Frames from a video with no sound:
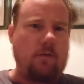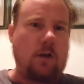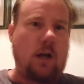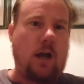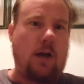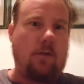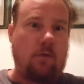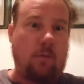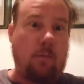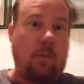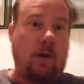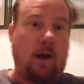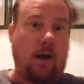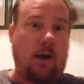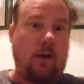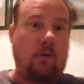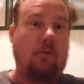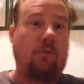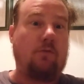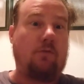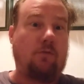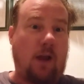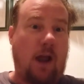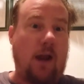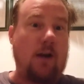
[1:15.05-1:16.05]
to have a bag of
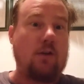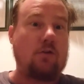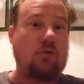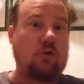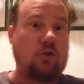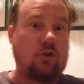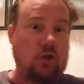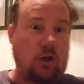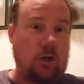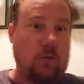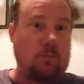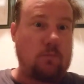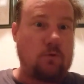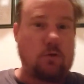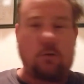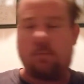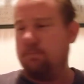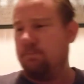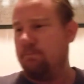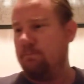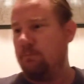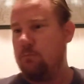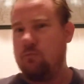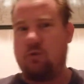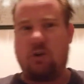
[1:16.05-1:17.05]
flat chips,
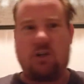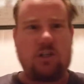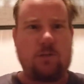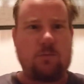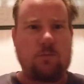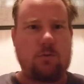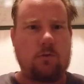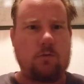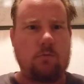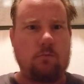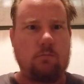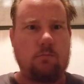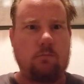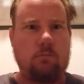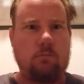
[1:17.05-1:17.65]
crisps.